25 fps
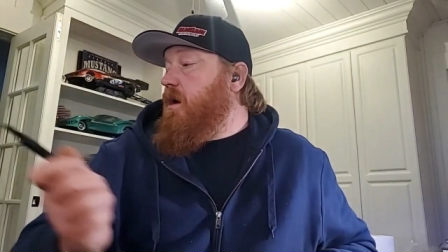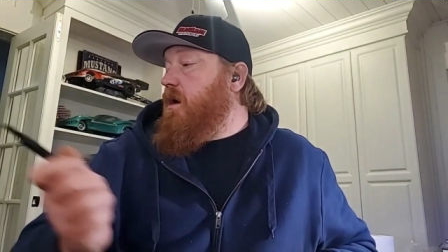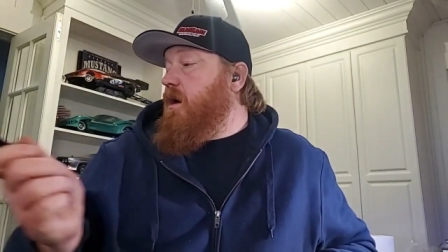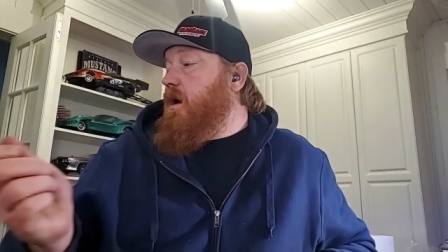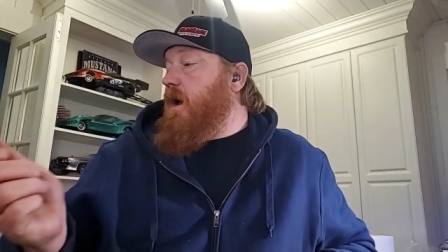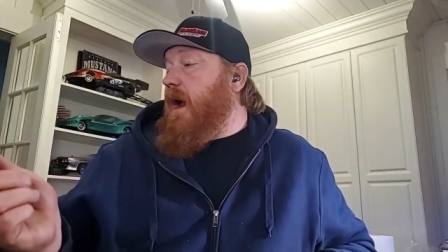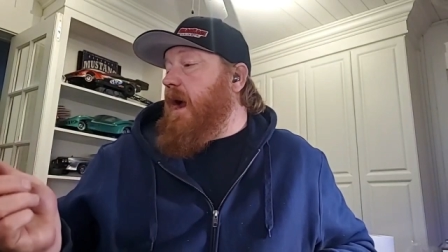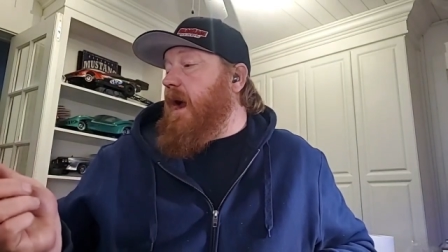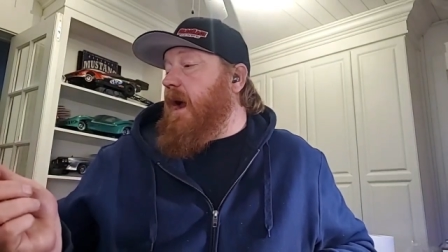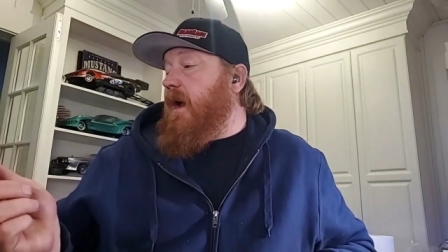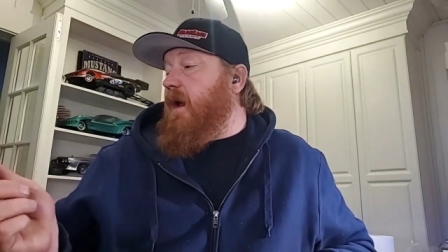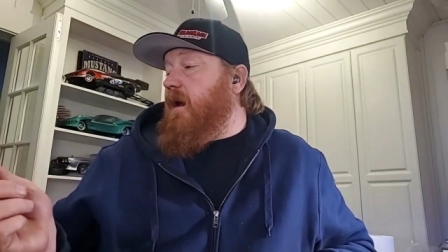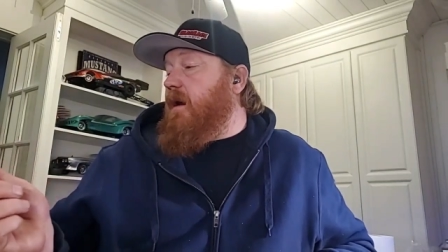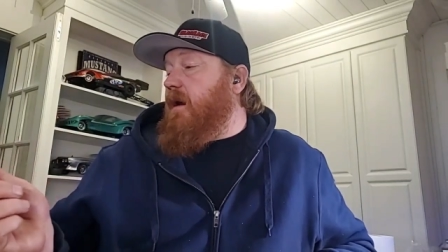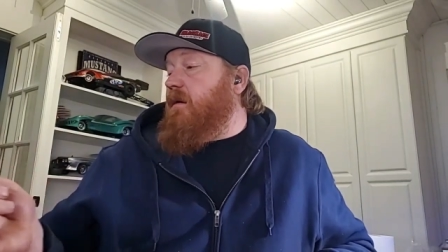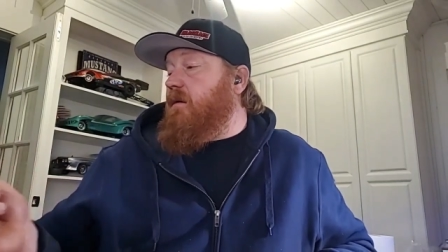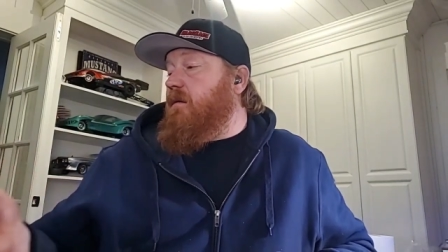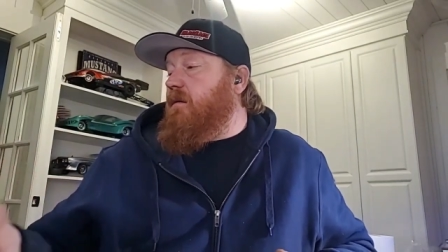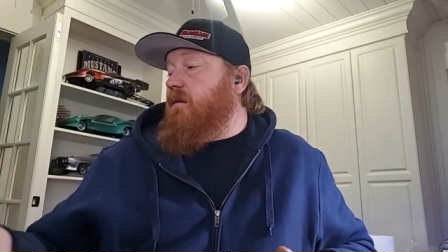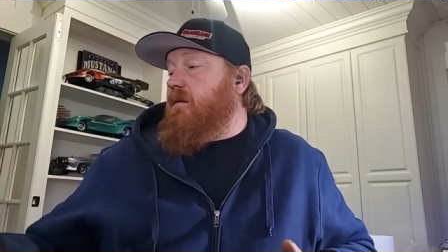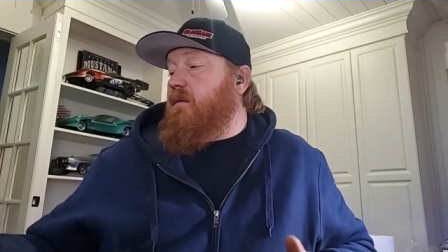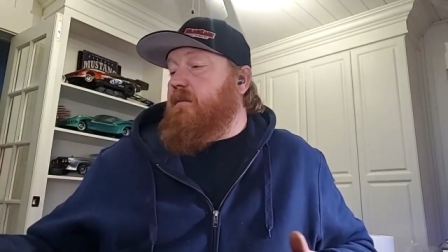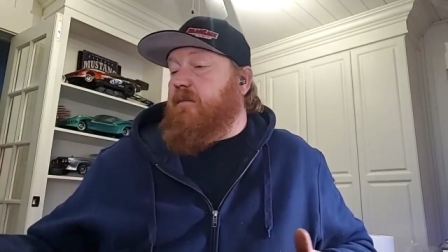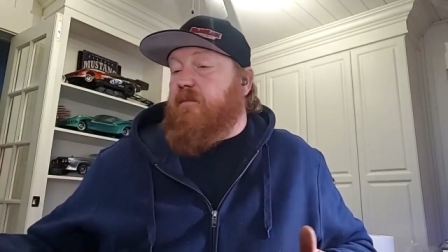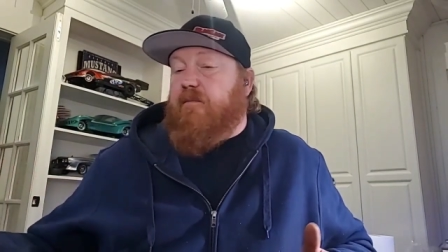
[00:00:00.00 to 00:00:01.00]
And
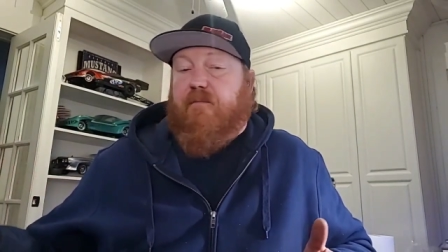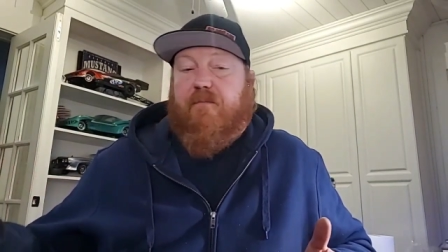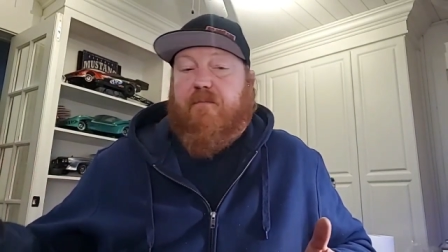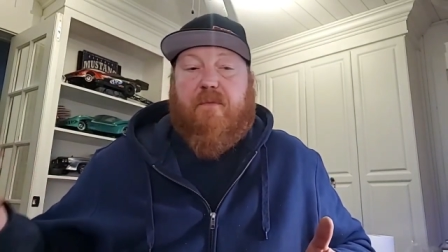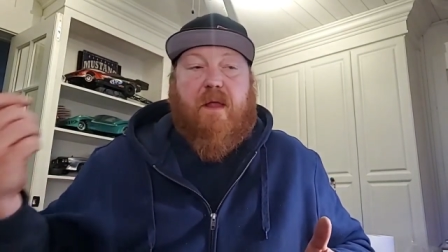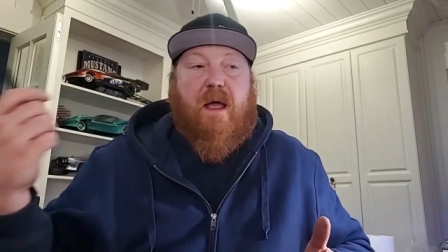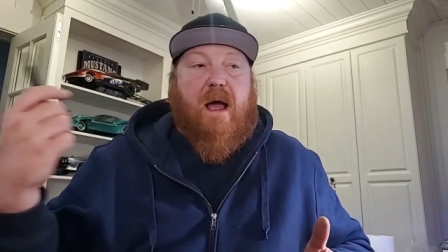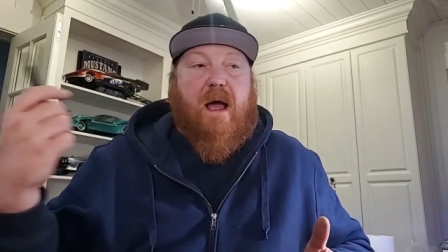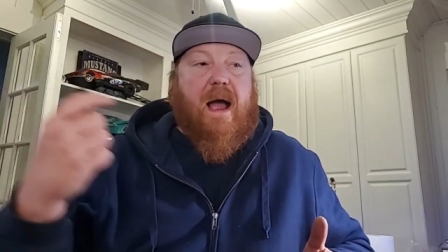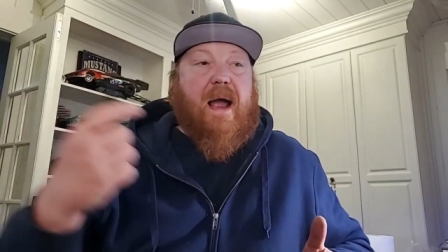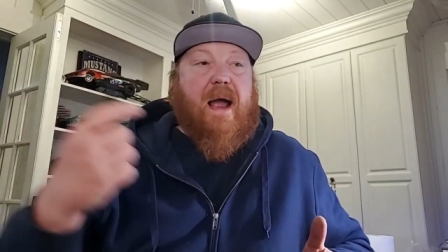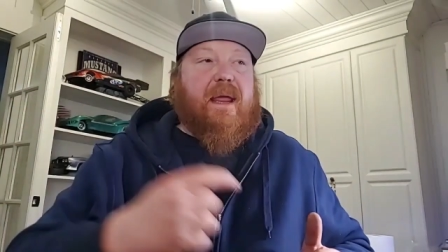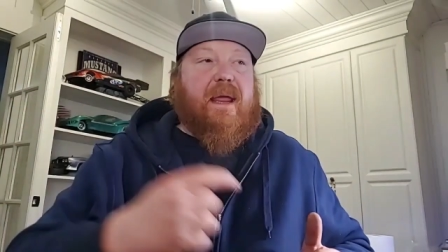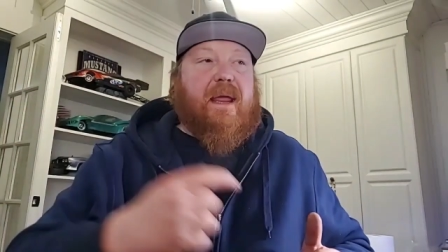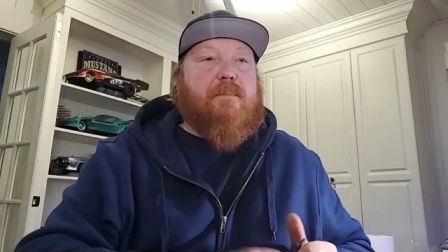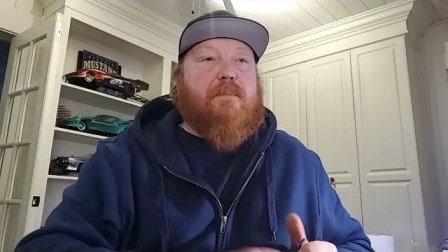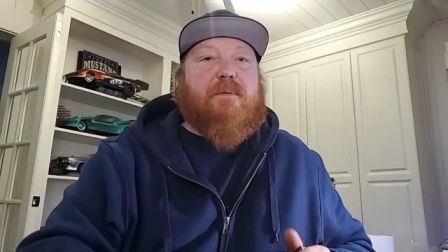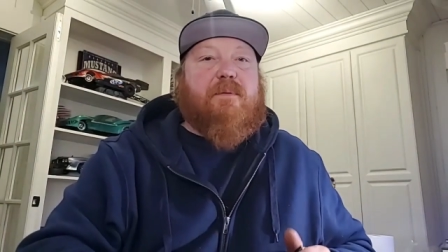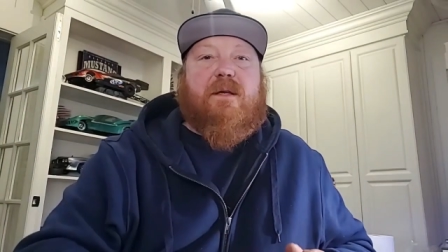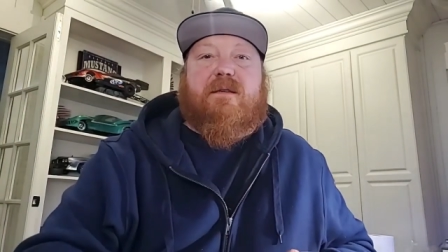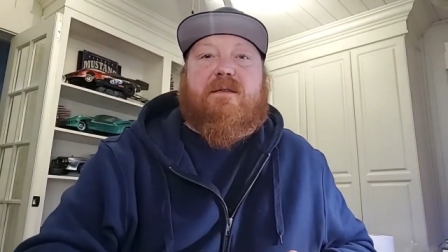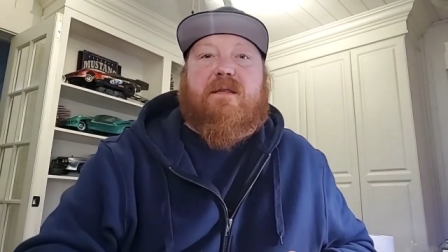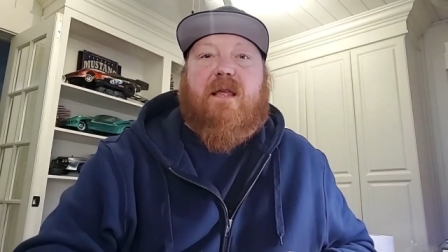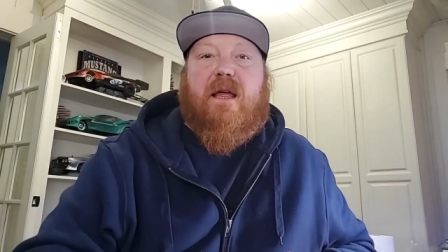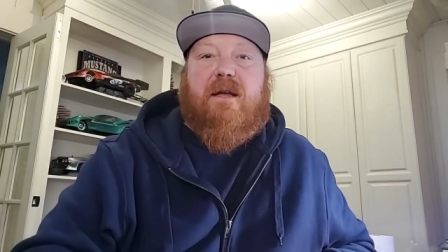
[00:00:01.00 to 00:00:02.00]
I keep
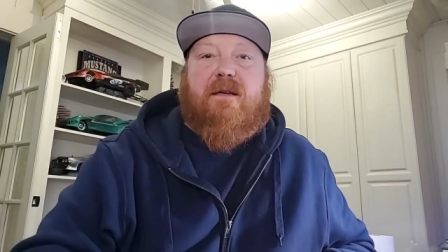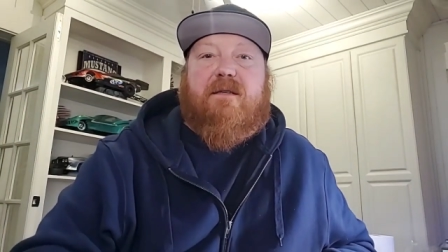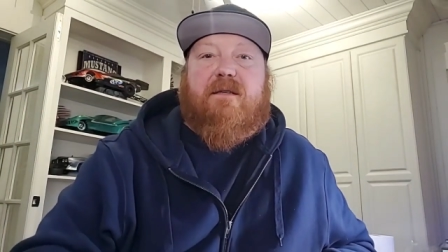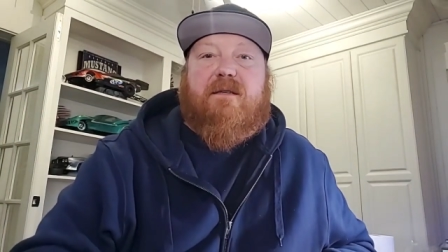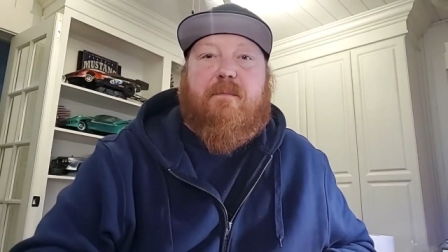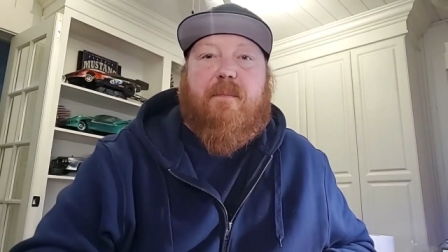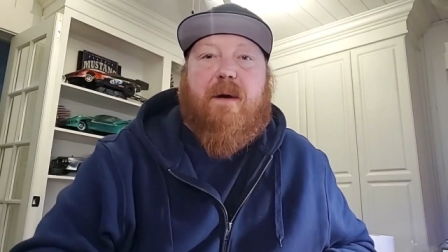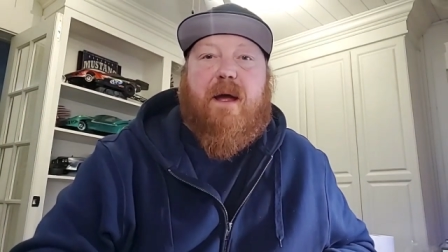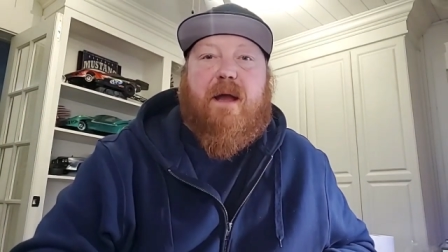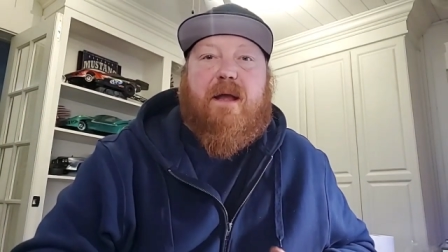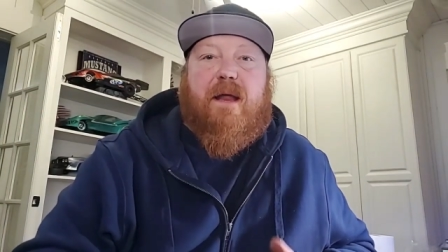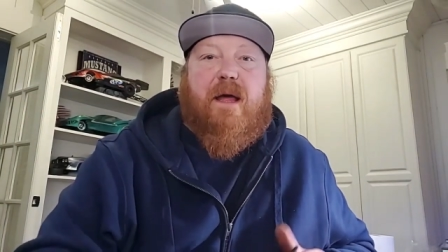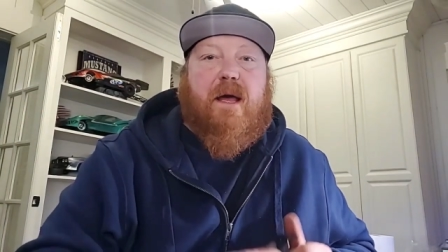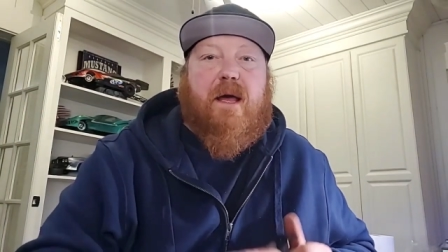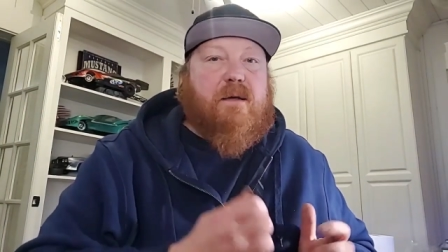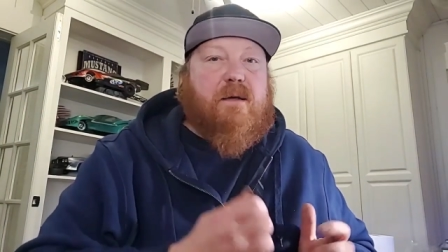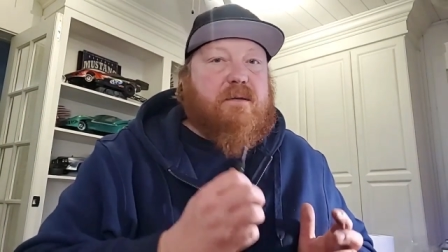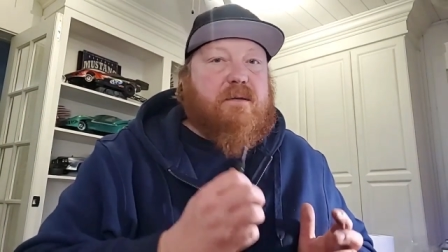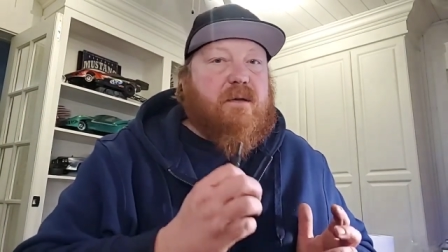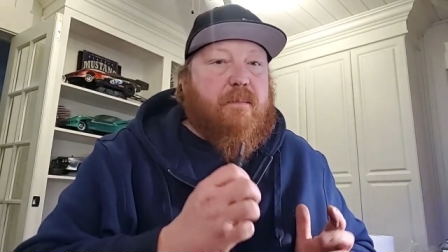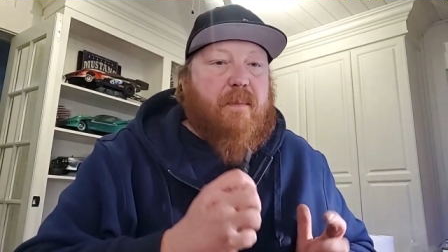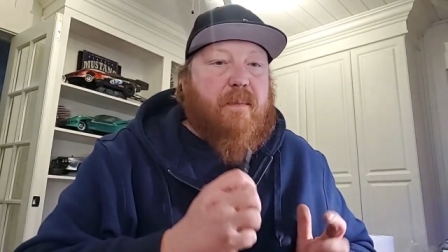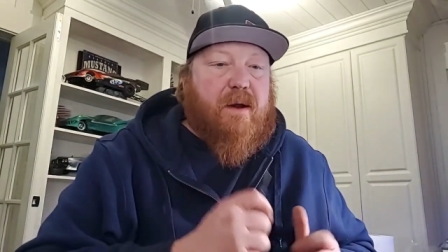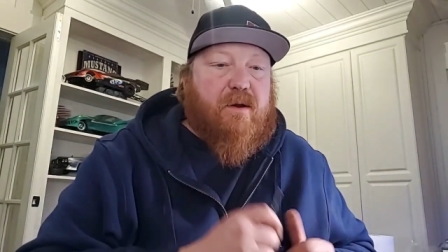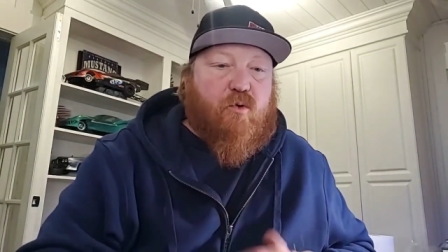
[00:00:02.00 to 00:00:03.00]
these things in my desk,
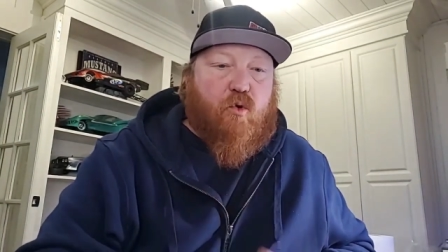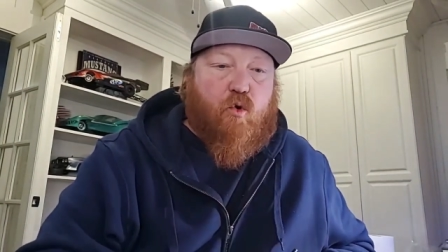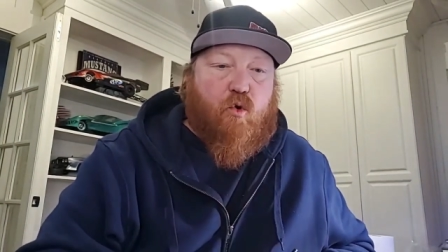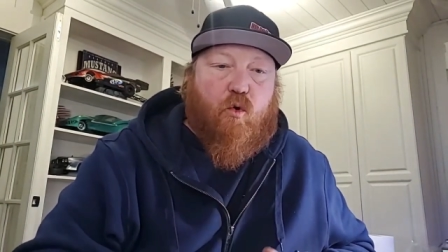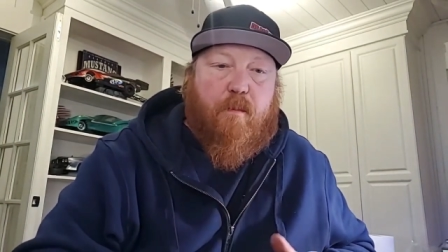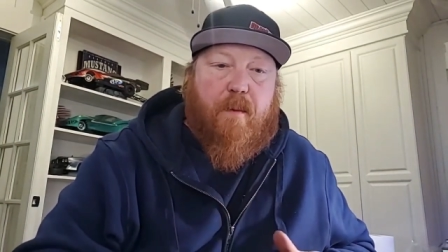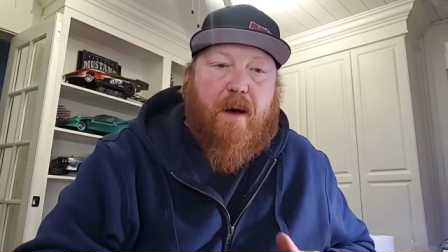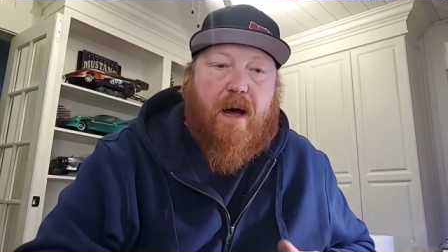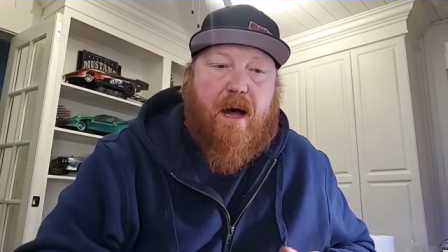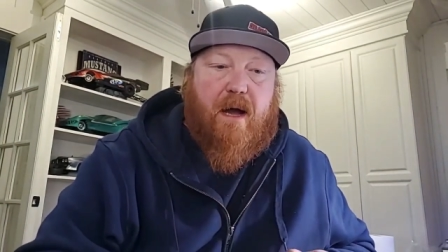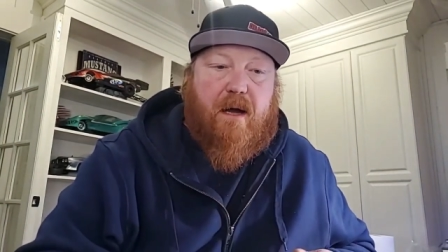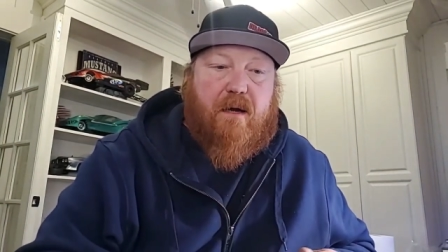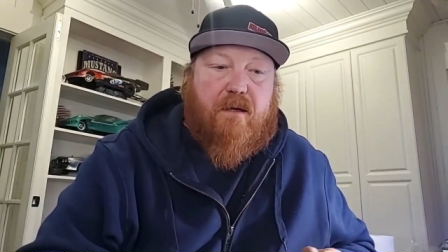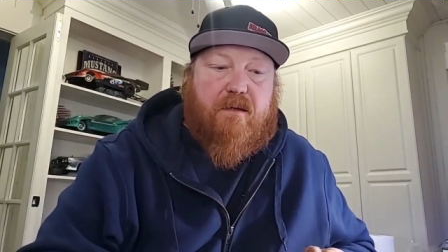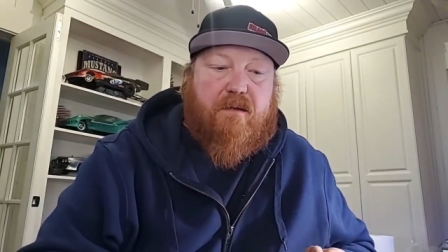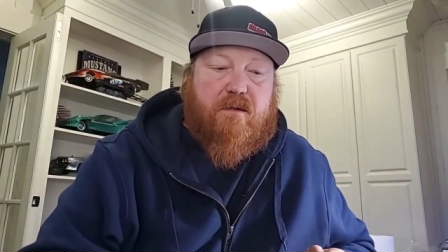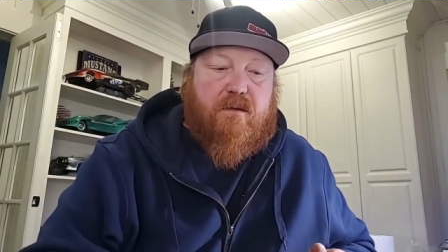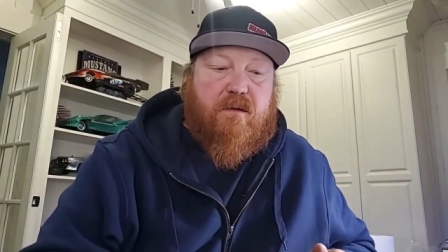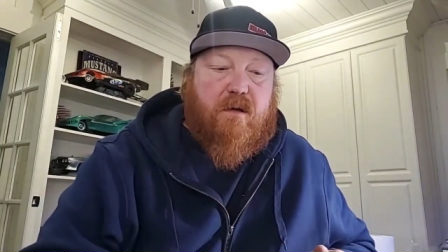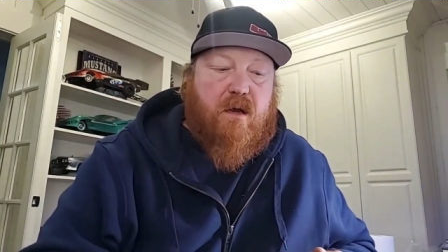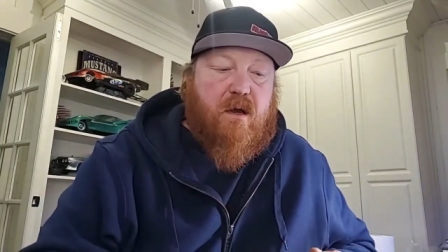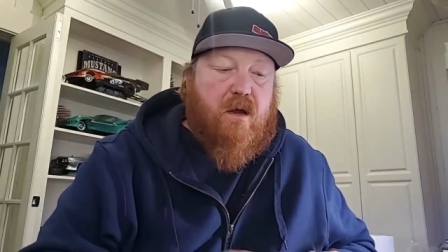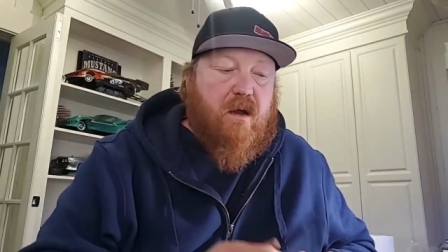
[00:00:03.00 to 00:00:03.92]
in my toolbox.